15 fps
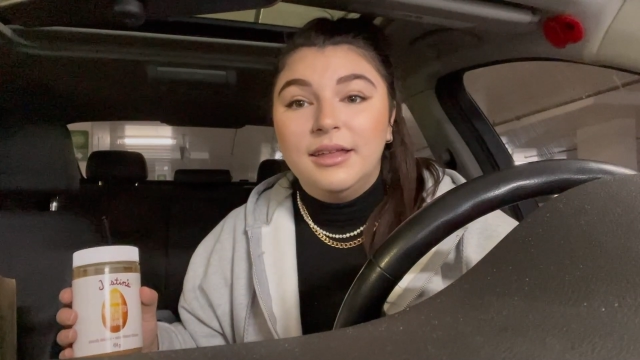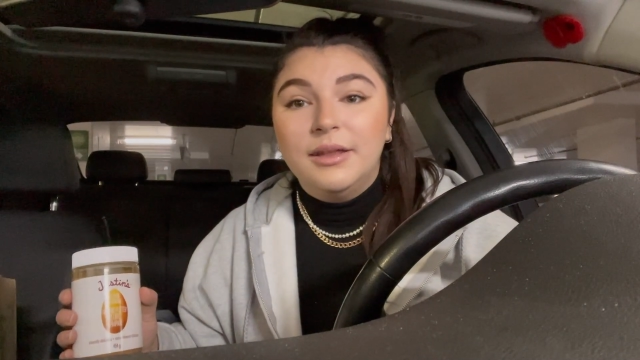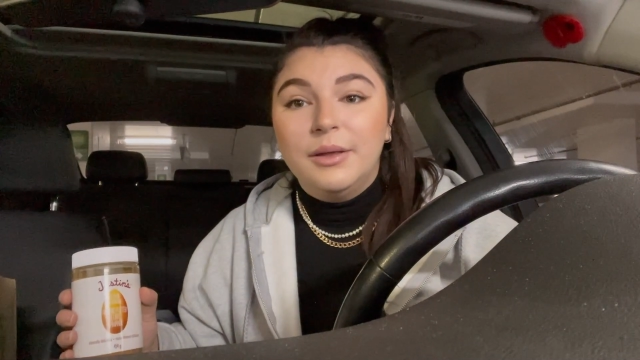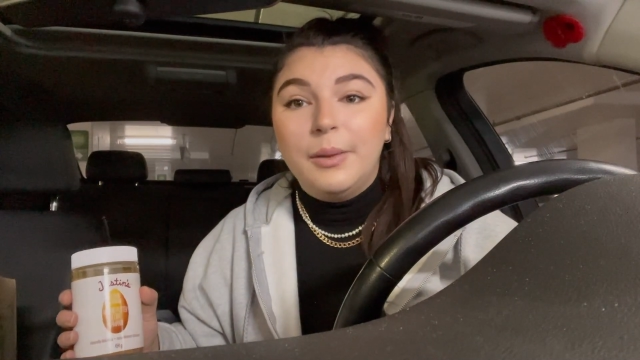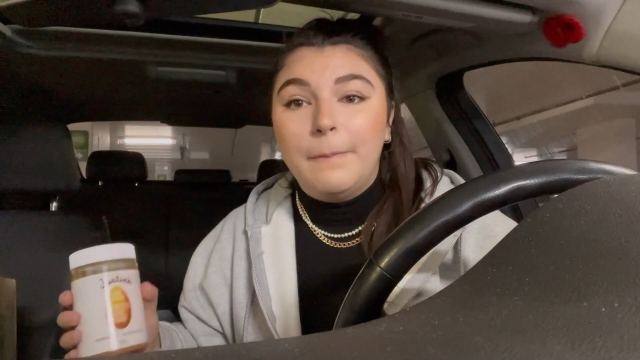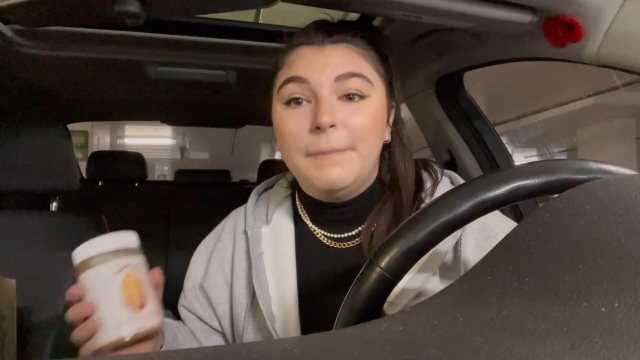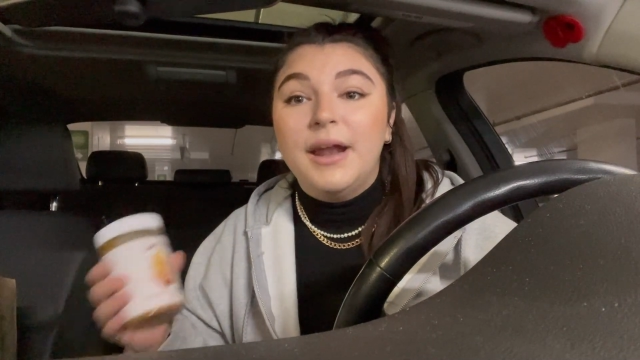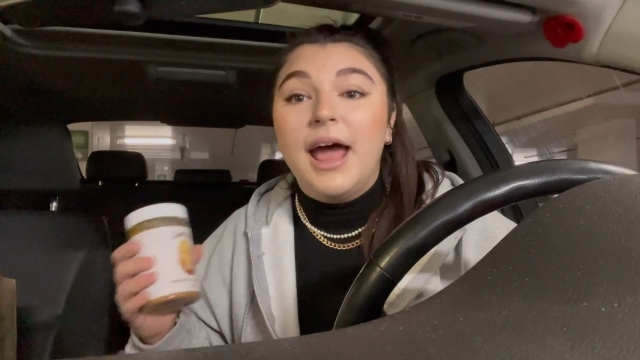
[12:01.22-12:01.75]

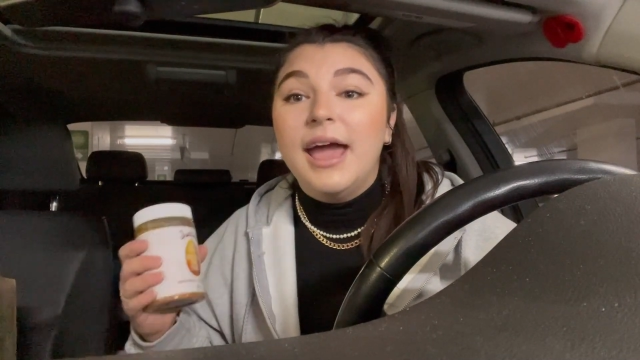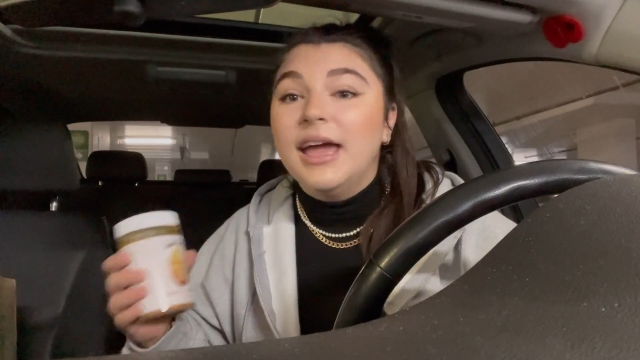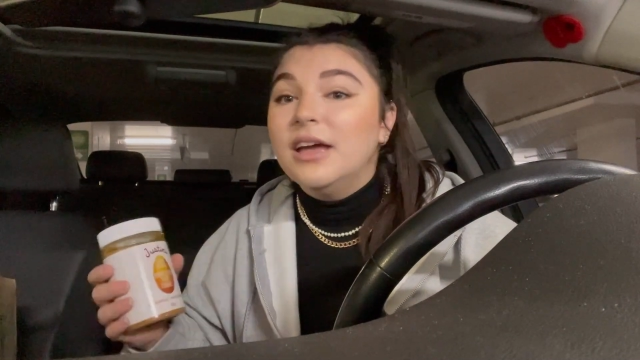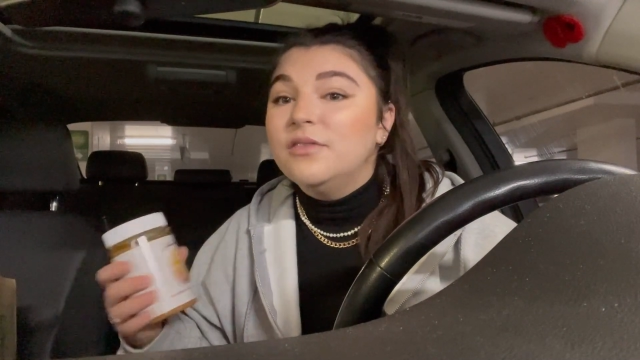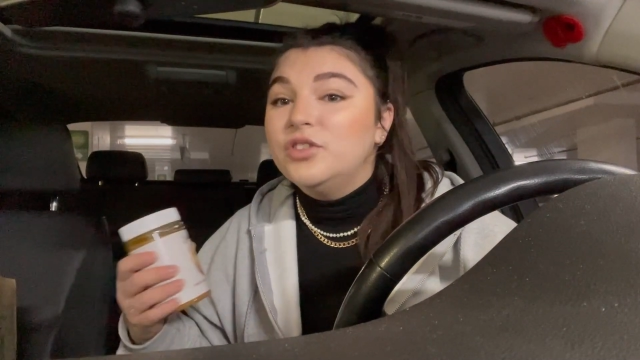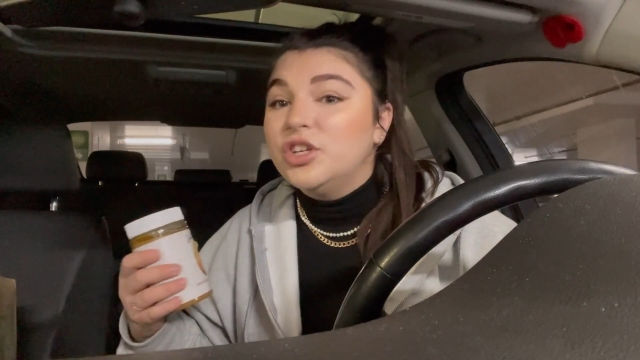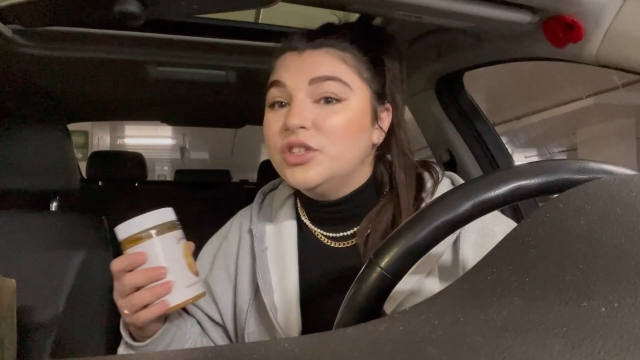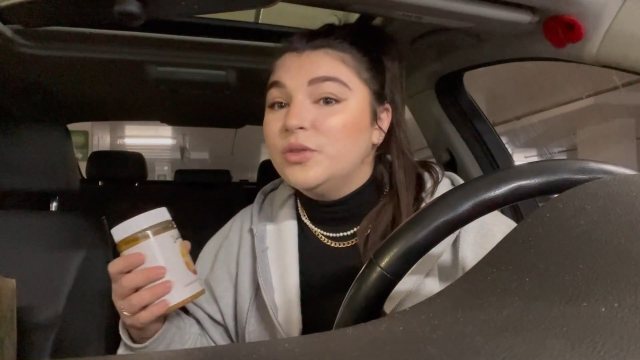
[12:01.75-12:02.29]
but I
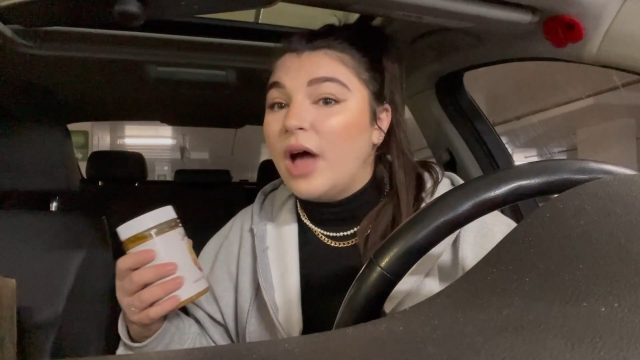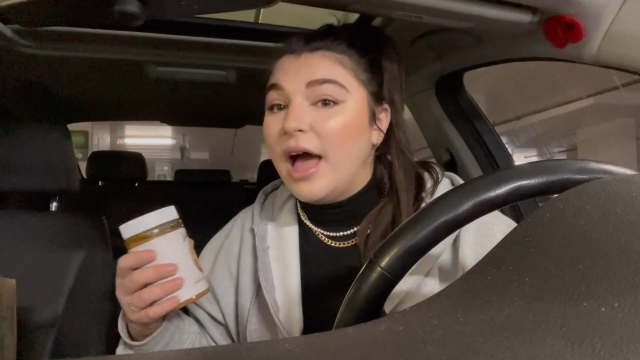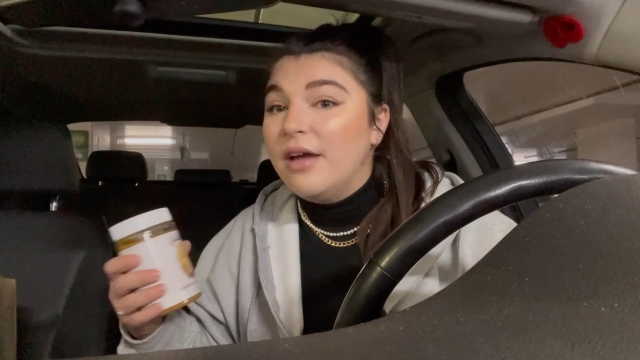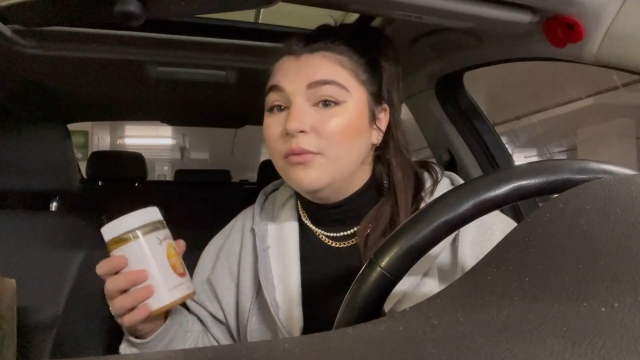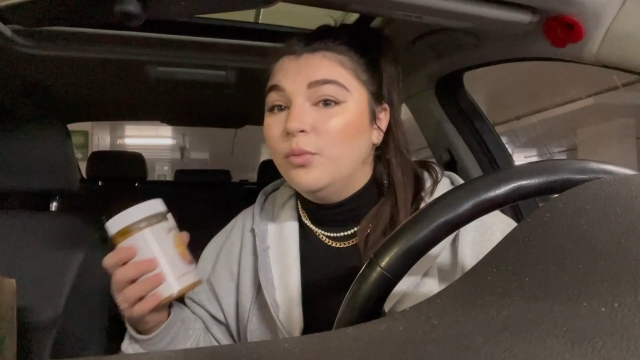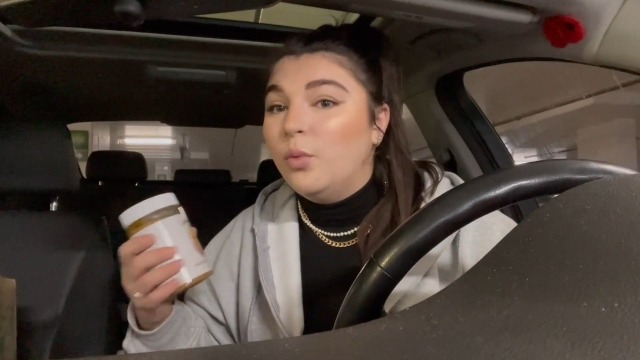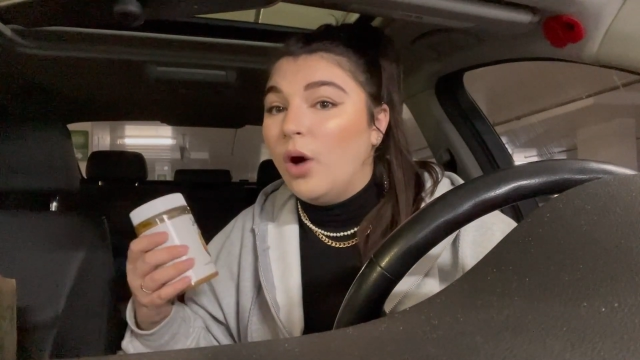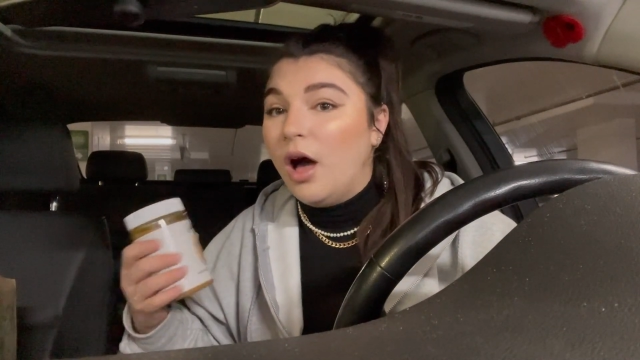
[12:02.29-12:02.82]

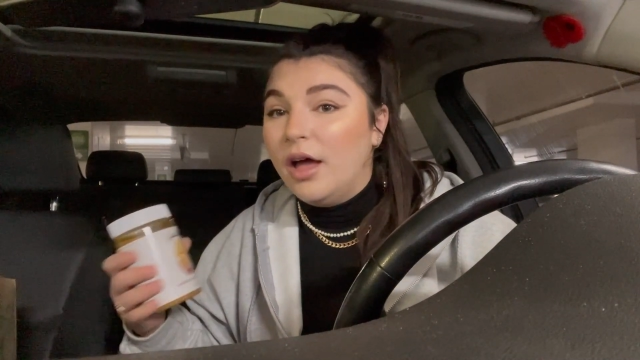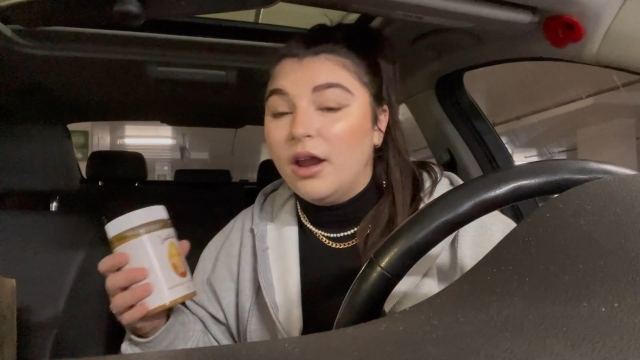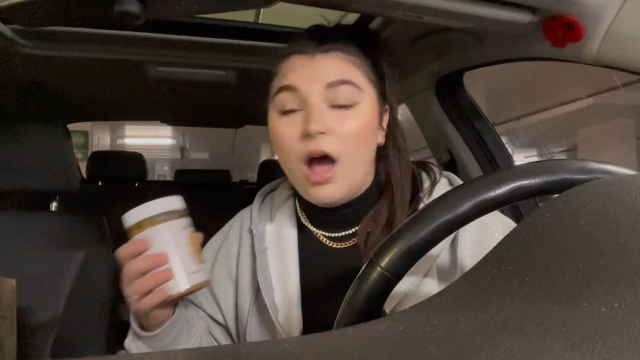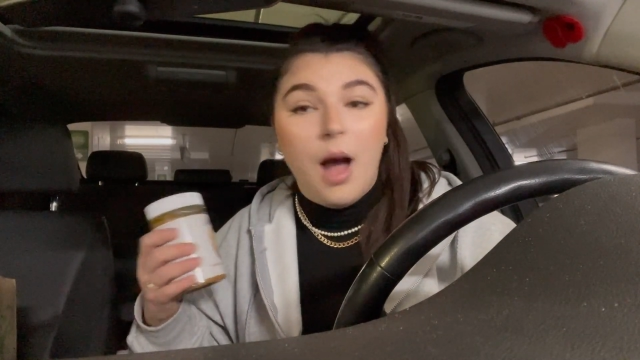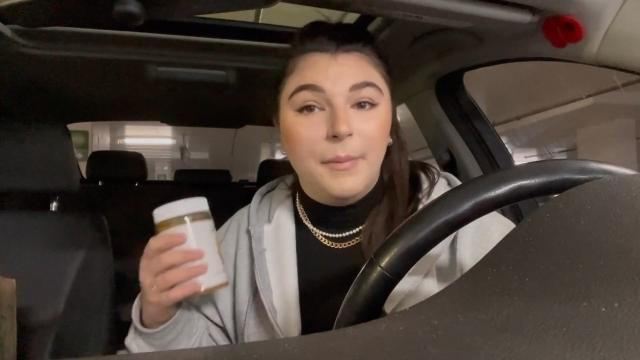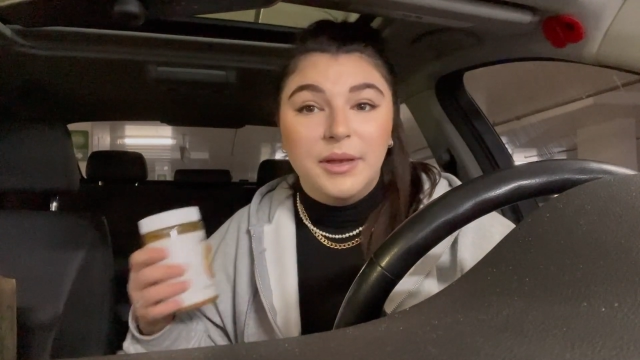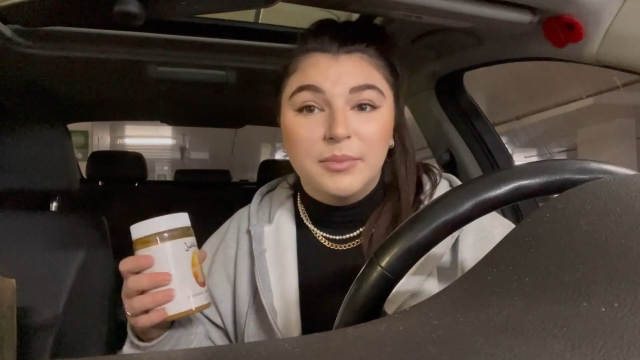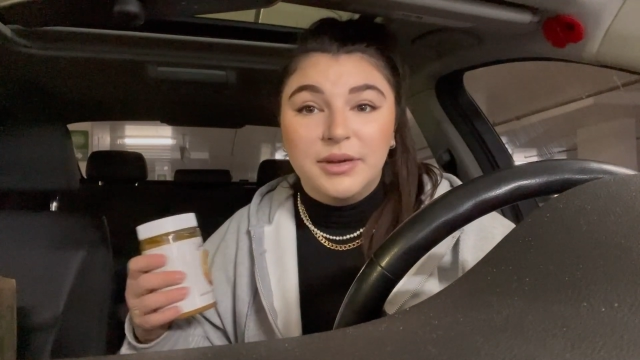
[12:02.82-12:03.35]
want
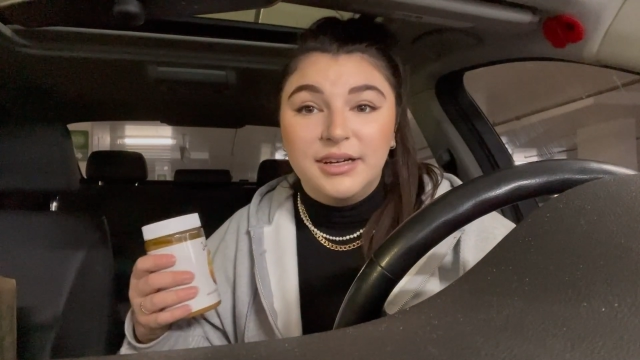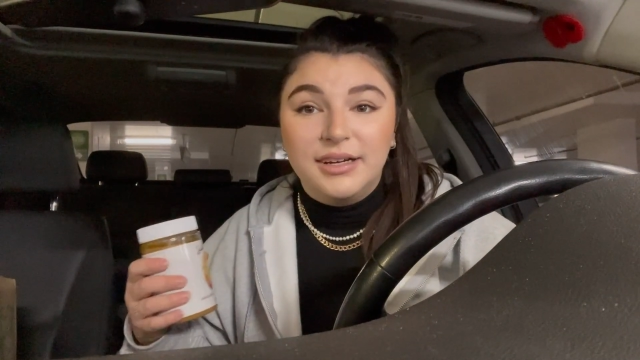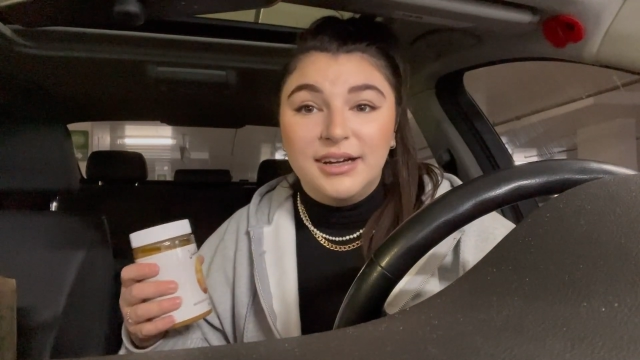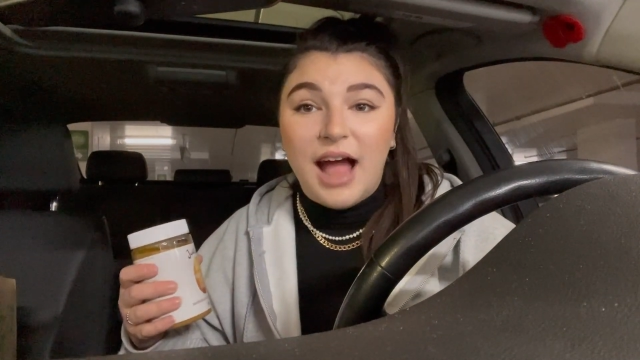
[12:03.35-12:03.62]
almond butter.